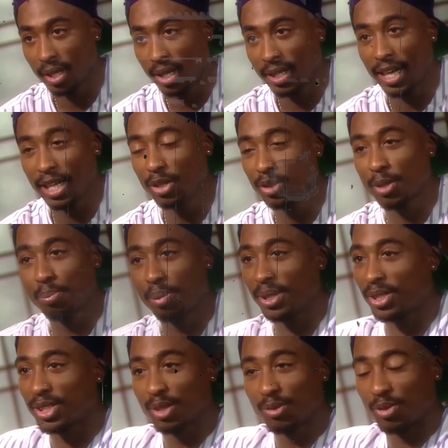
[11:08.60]
all these
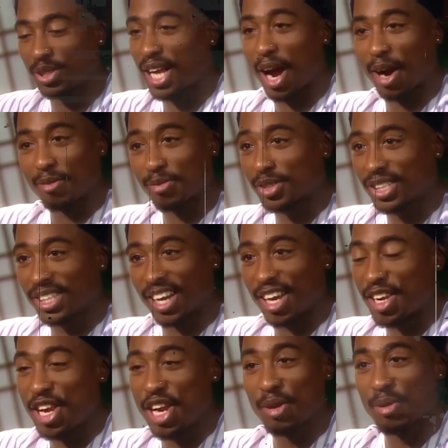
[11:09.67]
instances fueled the
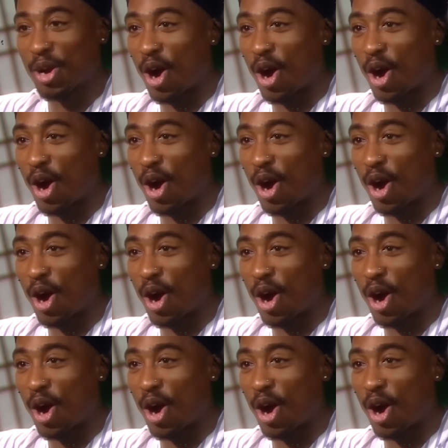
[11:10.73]
gossip